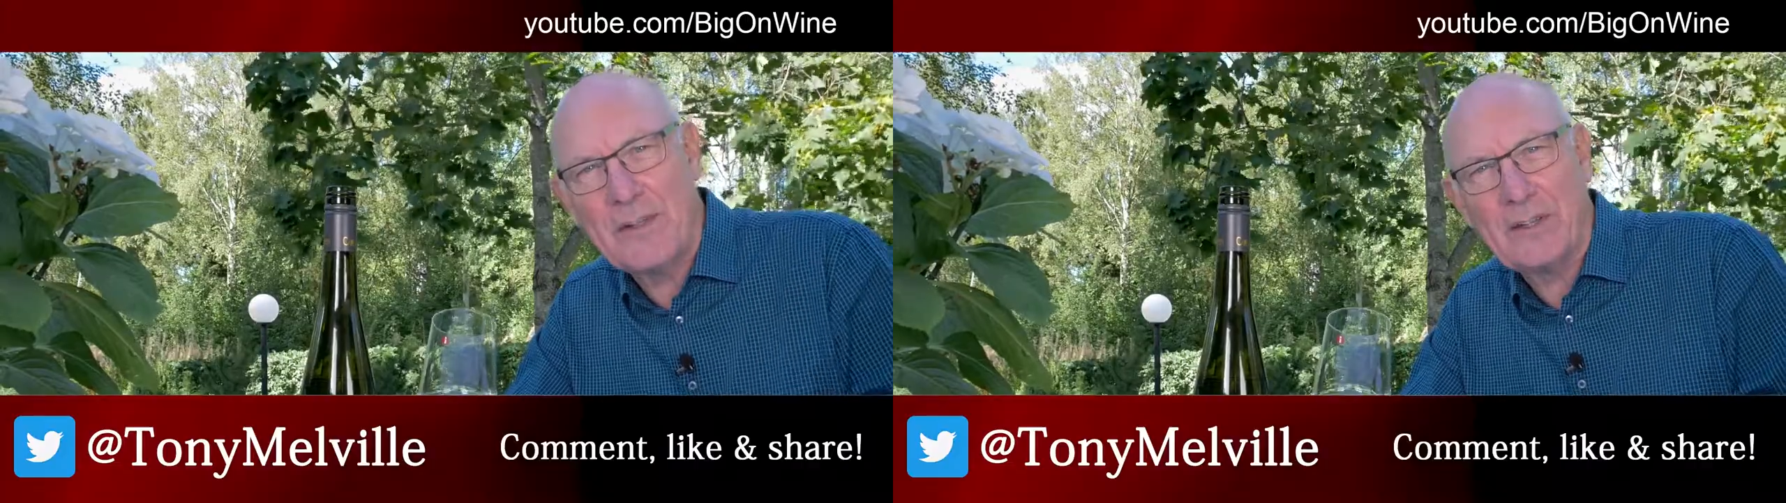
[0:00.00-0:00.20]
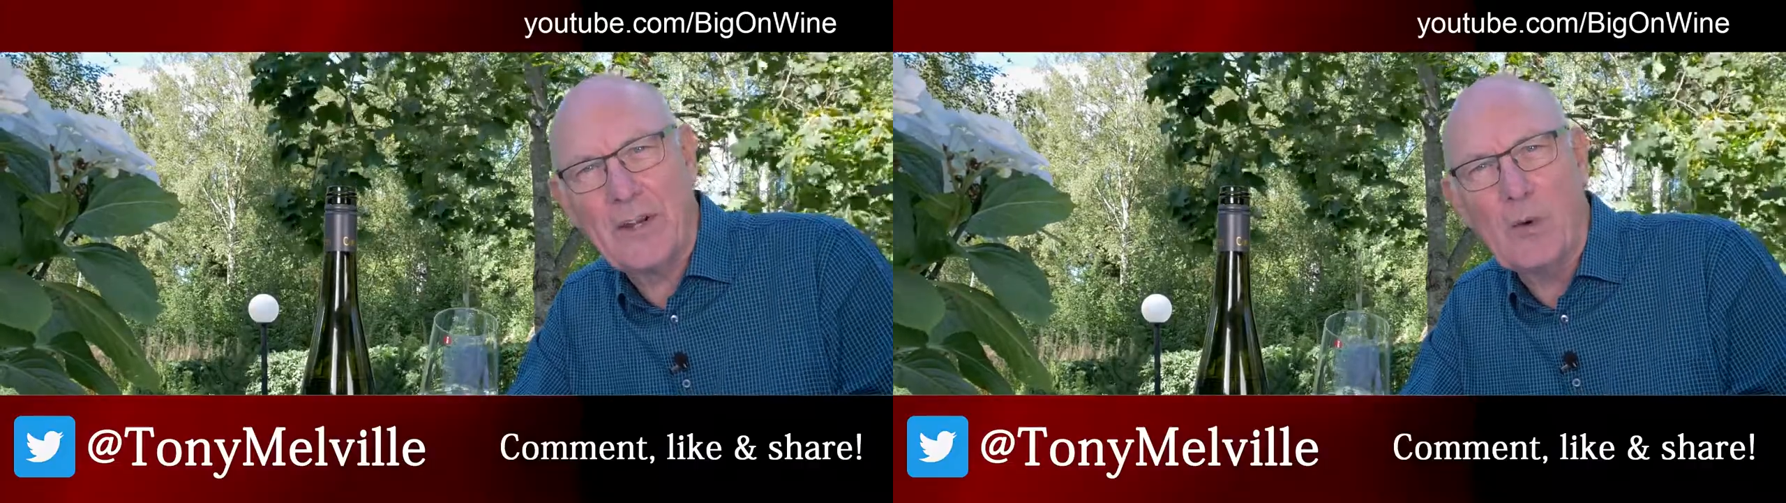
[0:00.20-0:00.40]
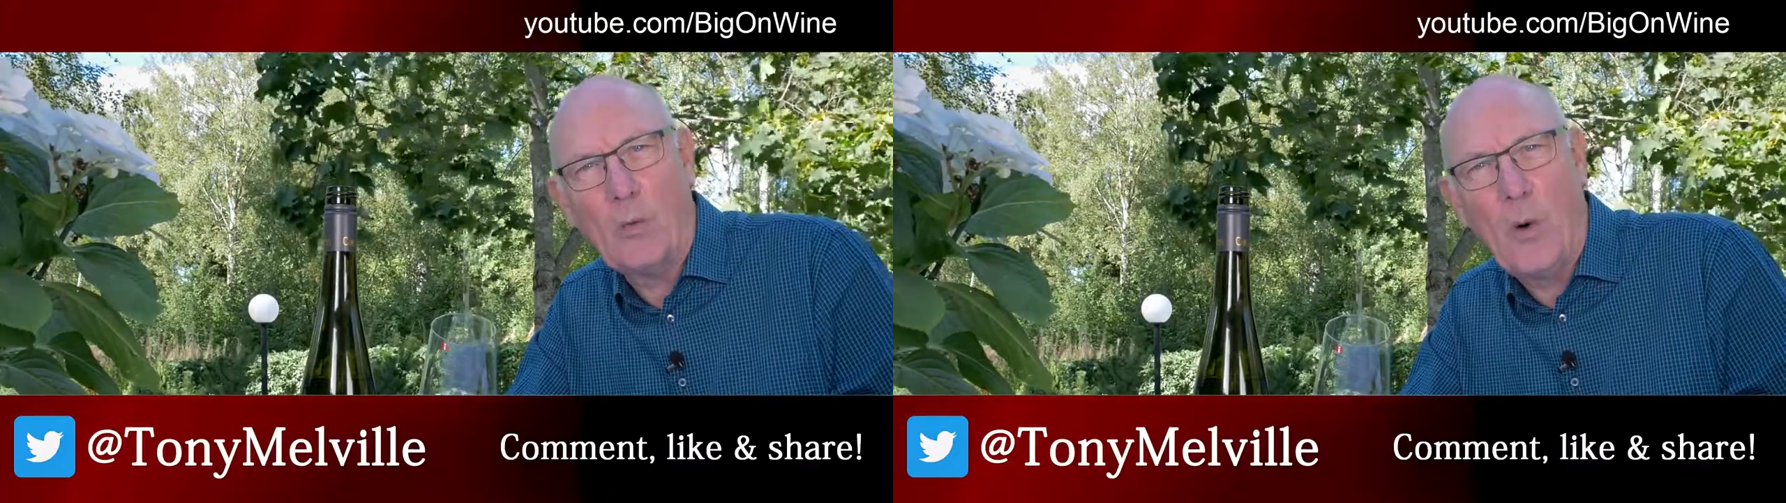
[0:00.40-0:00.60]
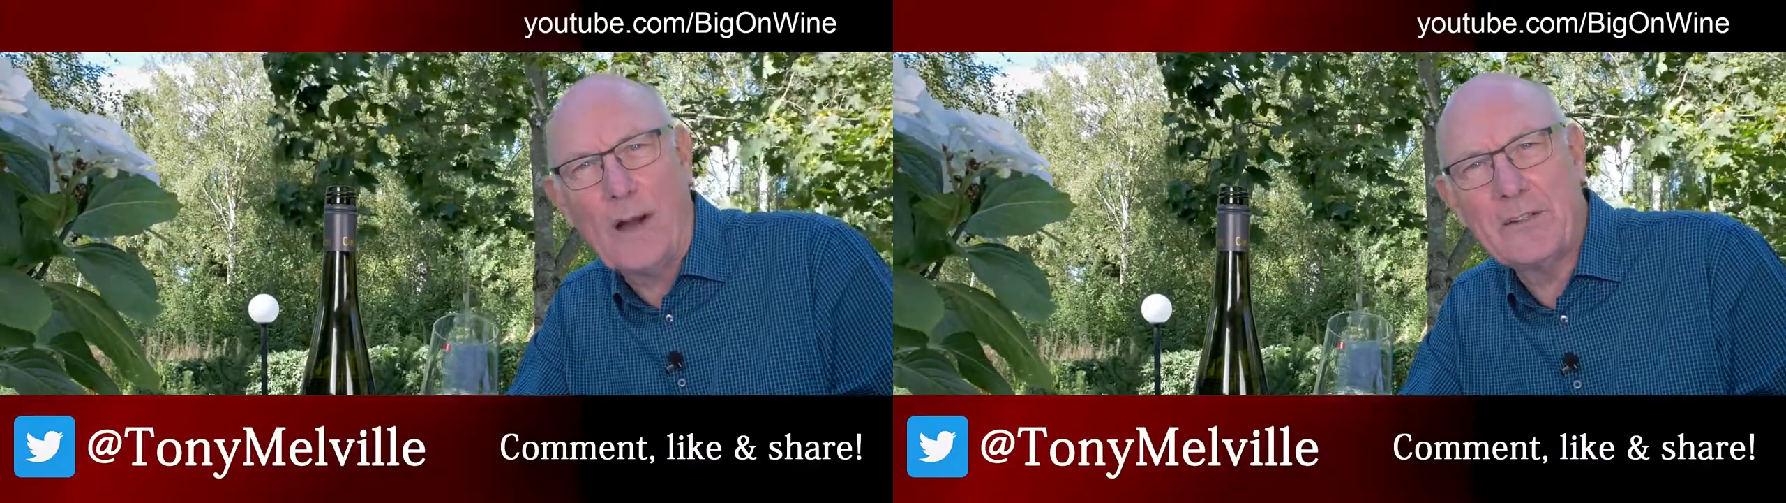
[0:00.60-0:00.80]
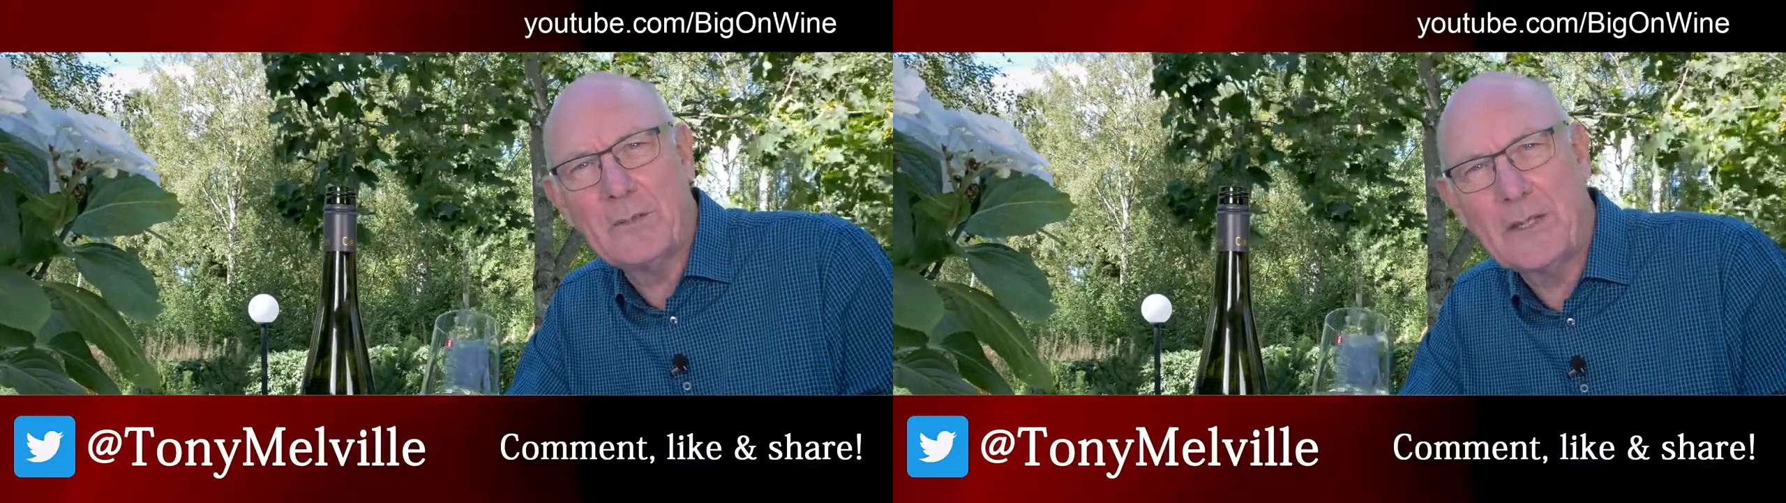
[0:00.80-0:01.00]
another great
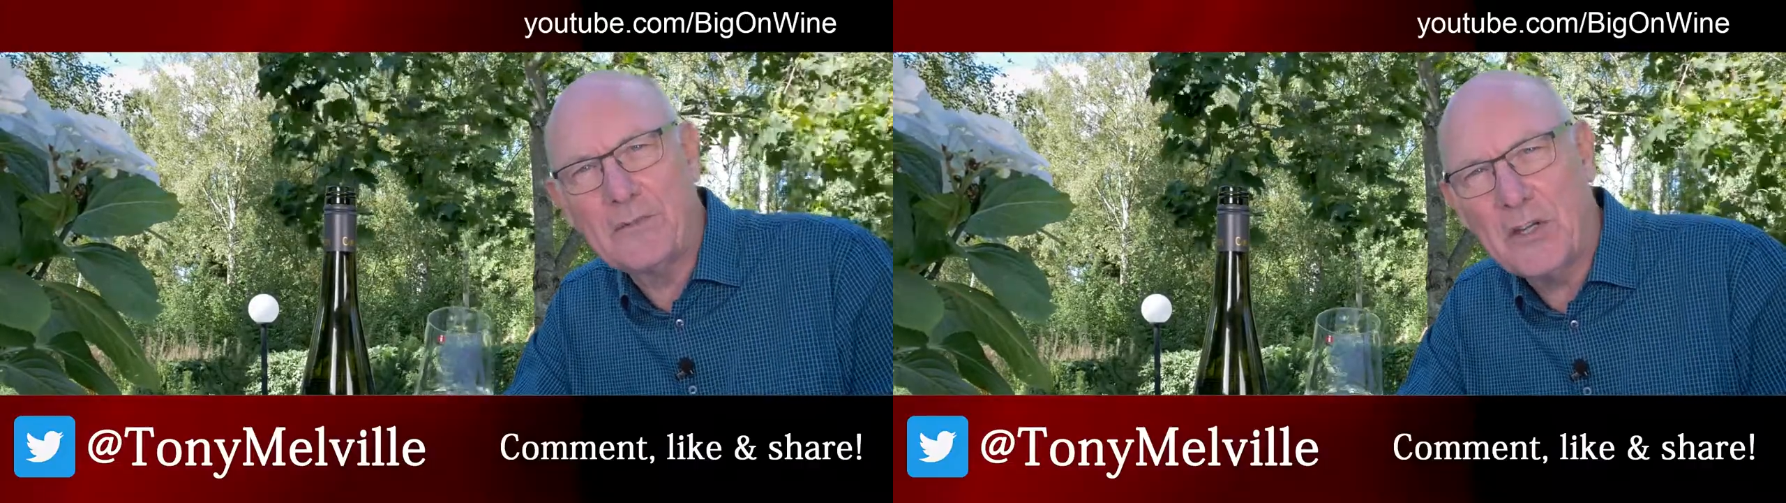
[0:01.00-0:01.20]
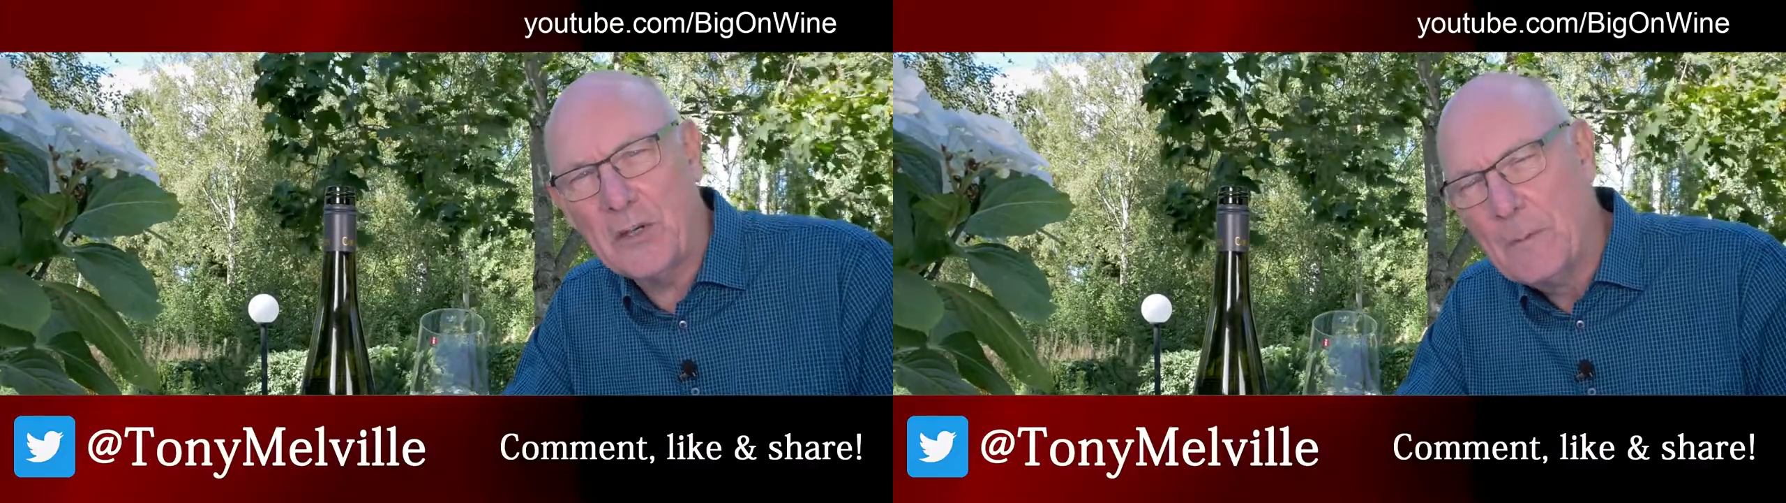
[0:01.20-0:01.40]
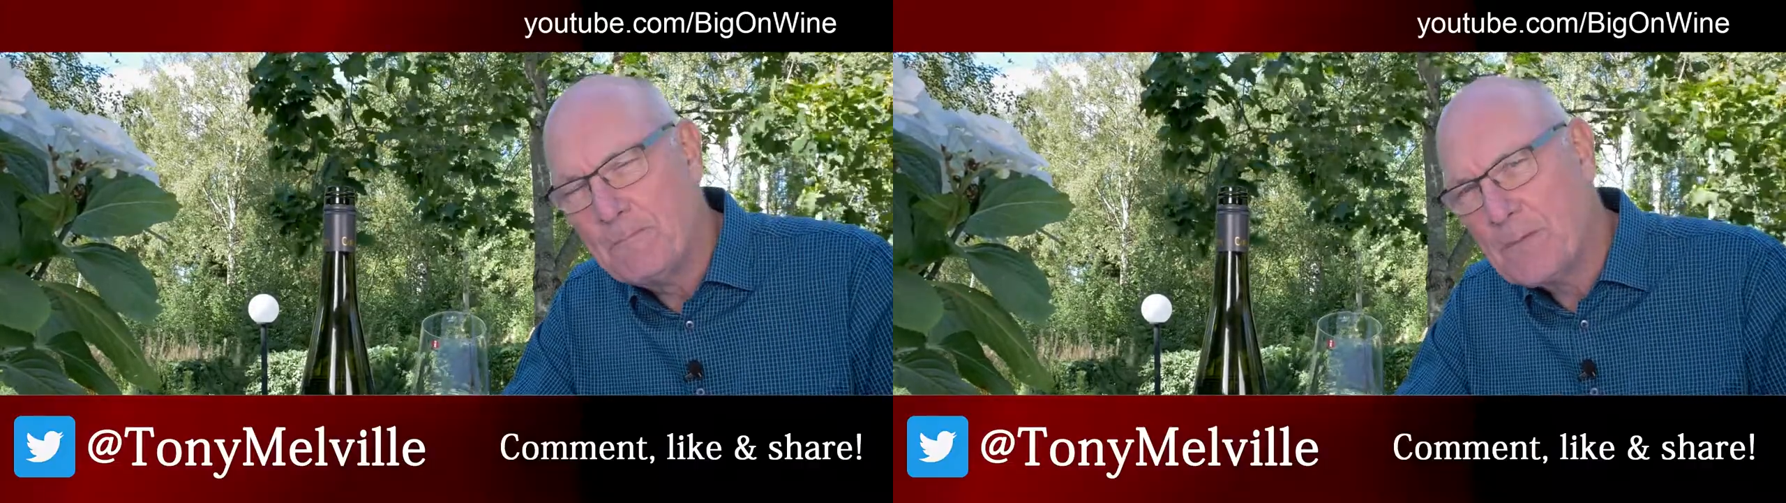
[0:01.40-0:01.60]
wine of the week for you,